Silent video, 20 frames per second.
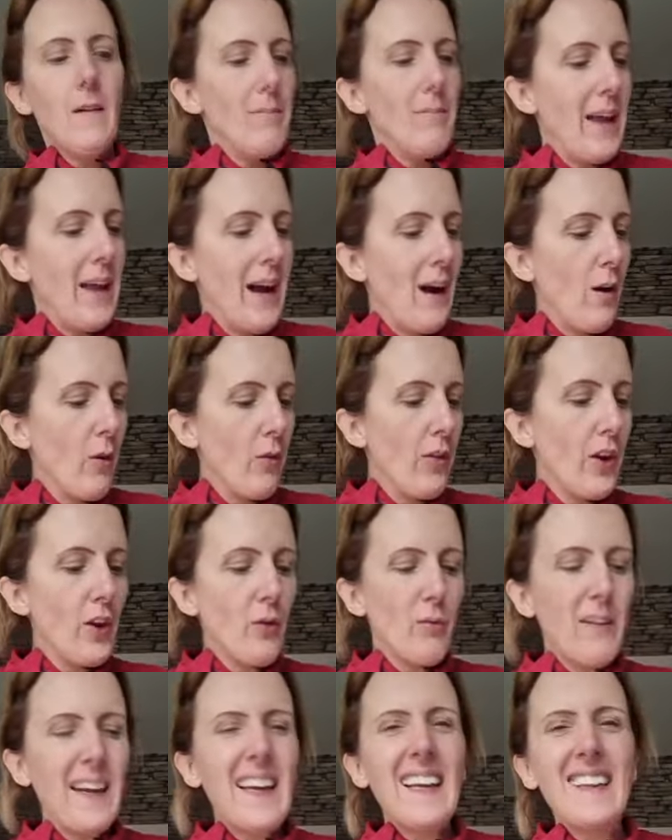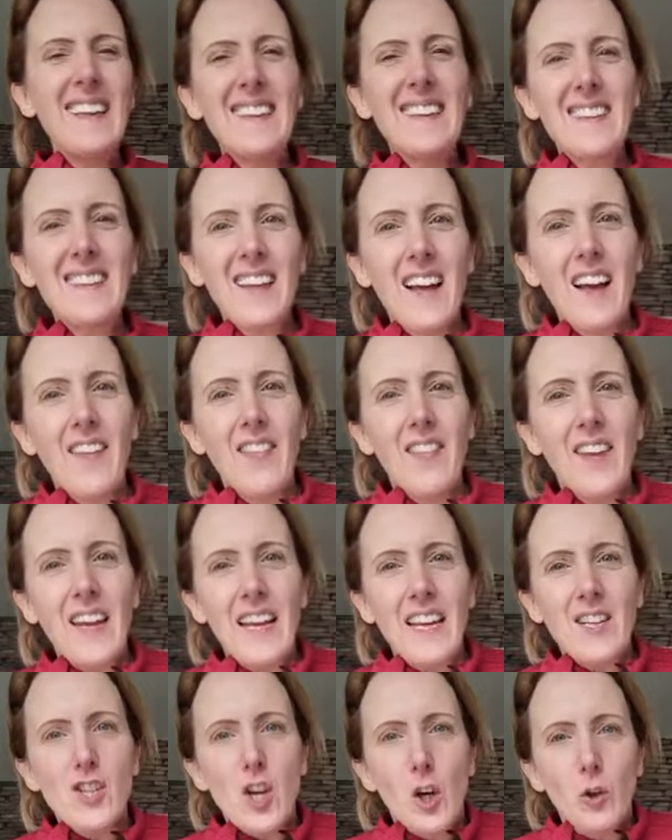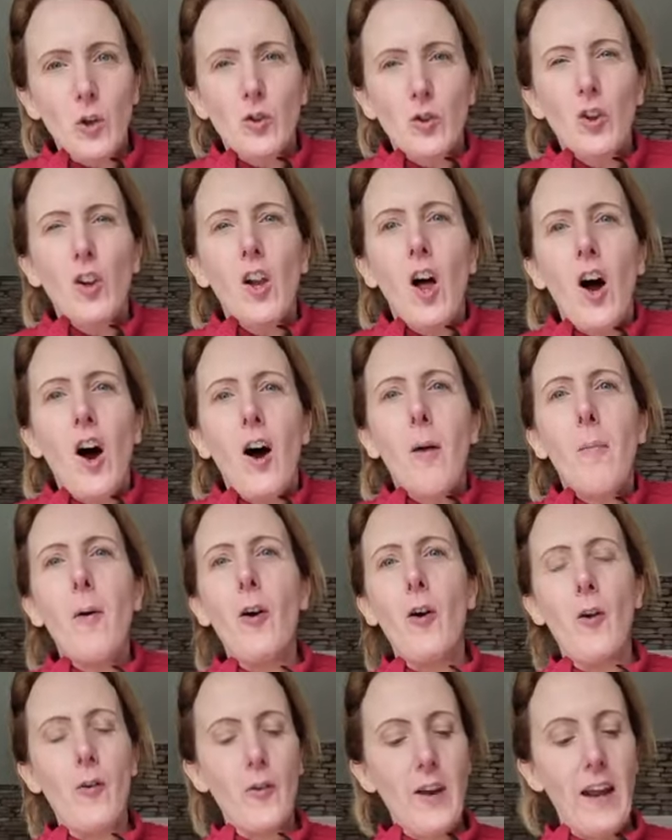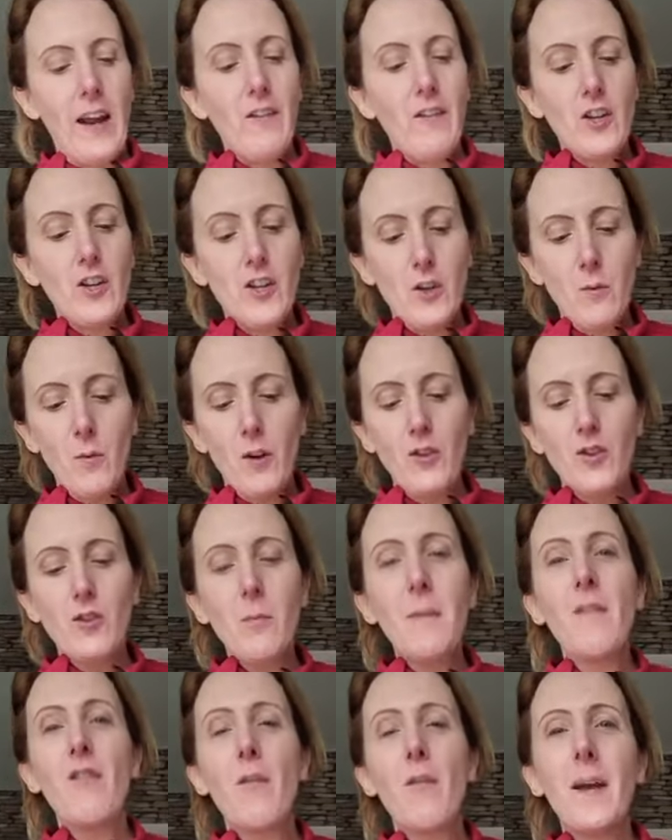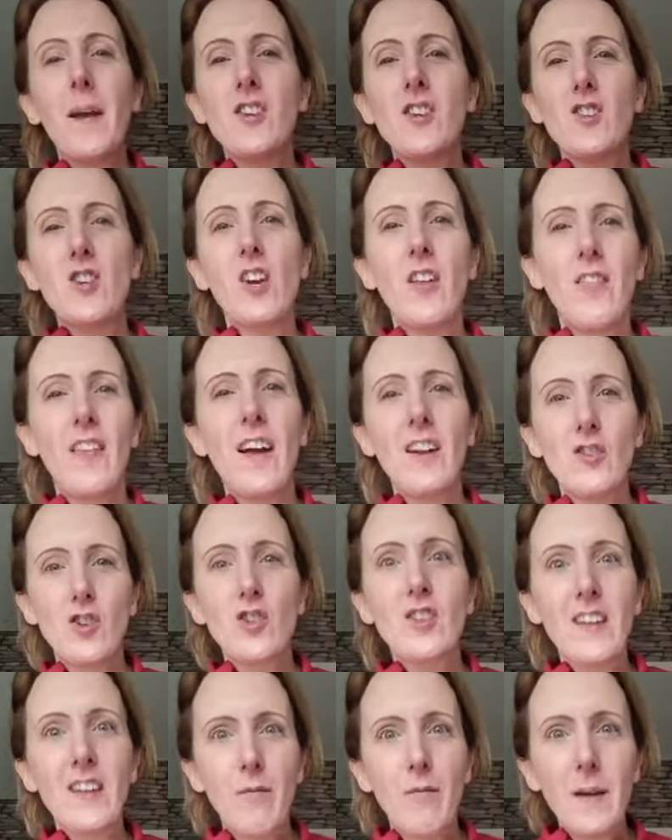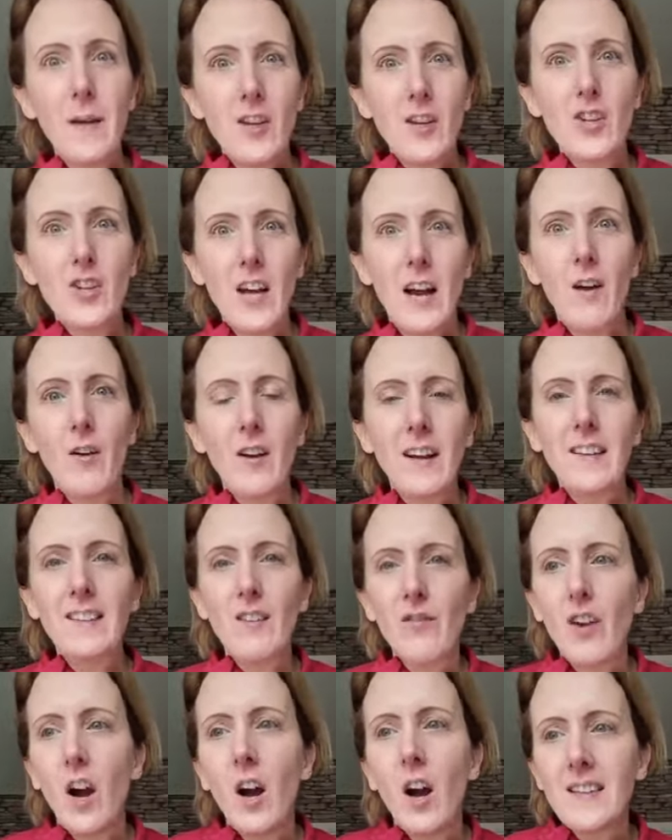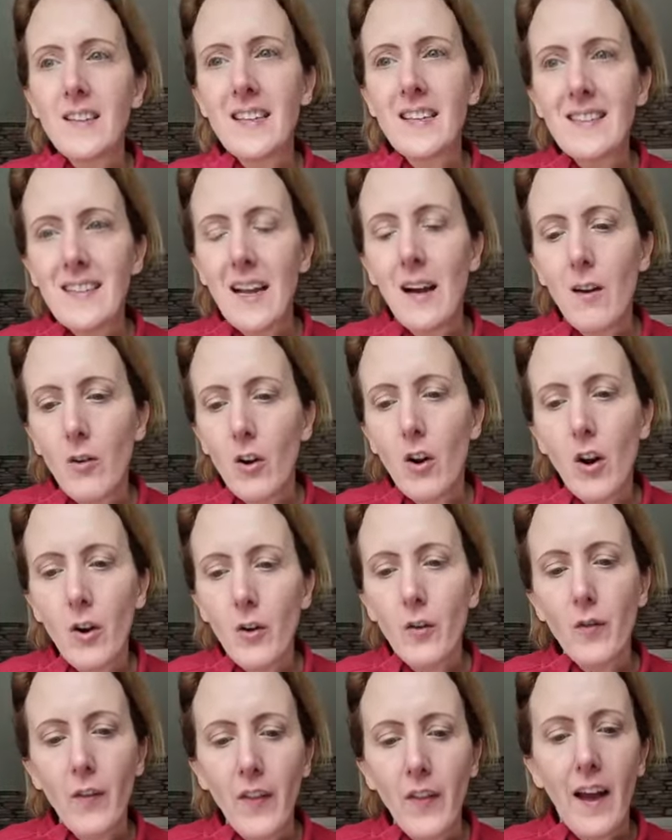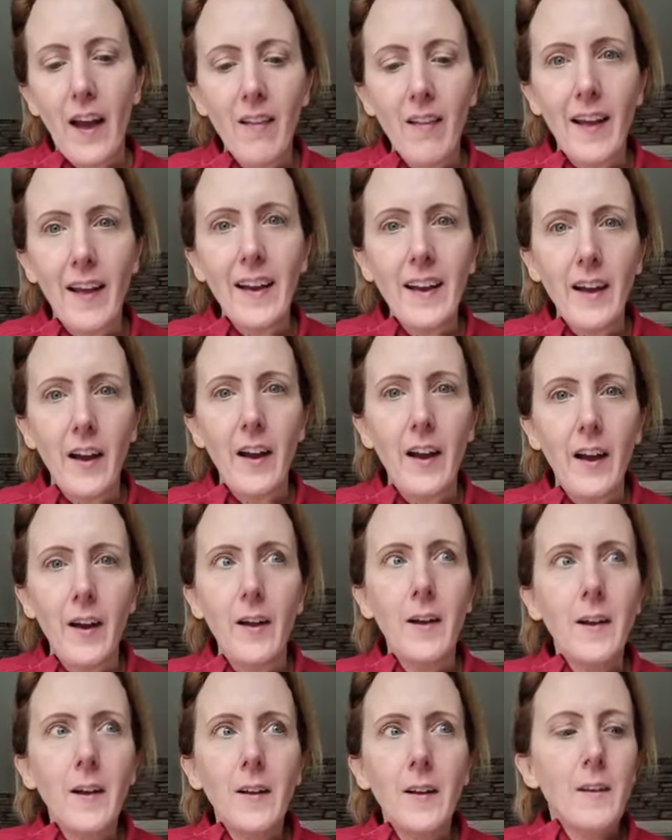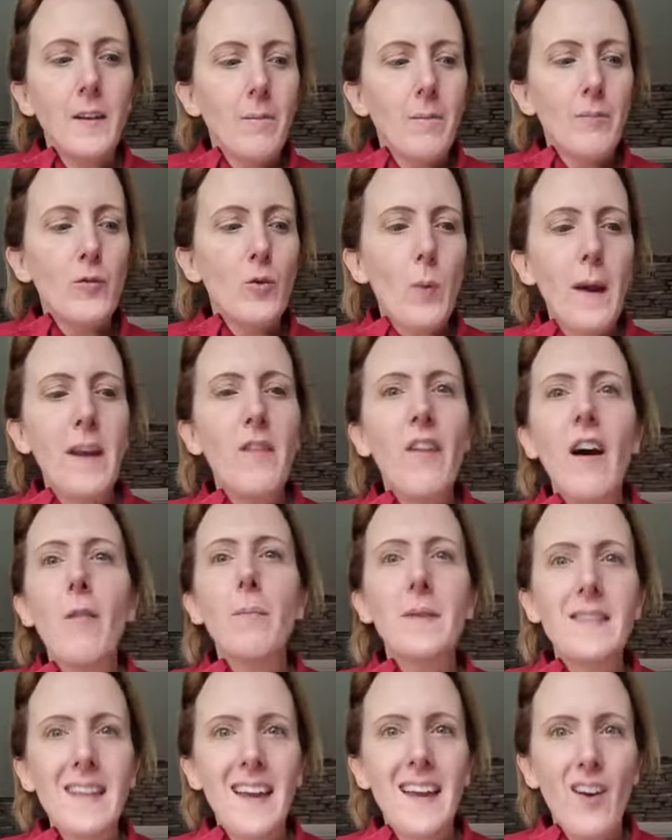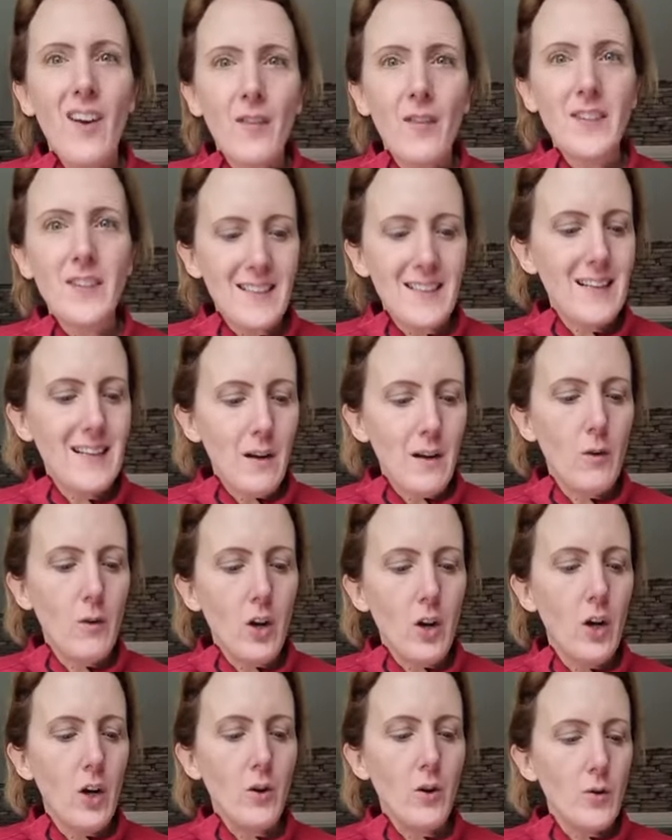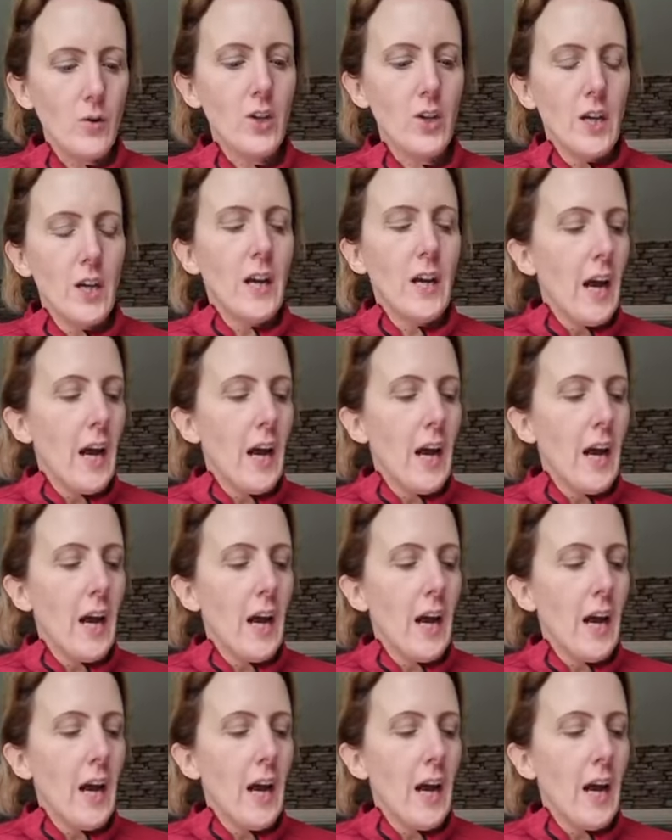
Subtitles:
Now, the greens and the total hormone, if you do want some information on that, just give me a shout, because I've got a discount code for that, like a 25% off discount code.